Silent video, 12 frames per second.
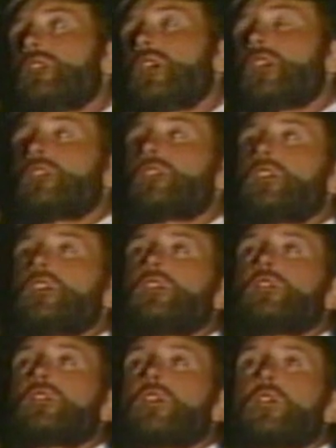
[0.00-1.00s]

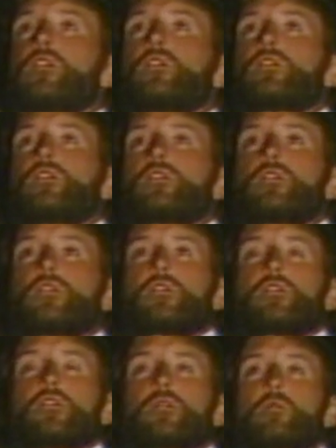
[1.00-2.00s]
entities, ghosts,
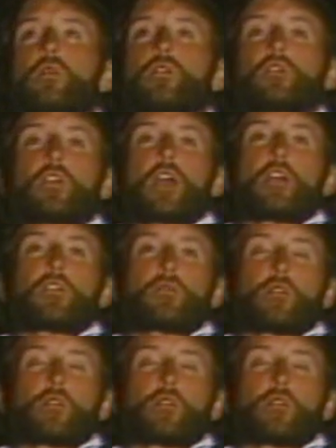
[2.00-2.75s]
poltergeist,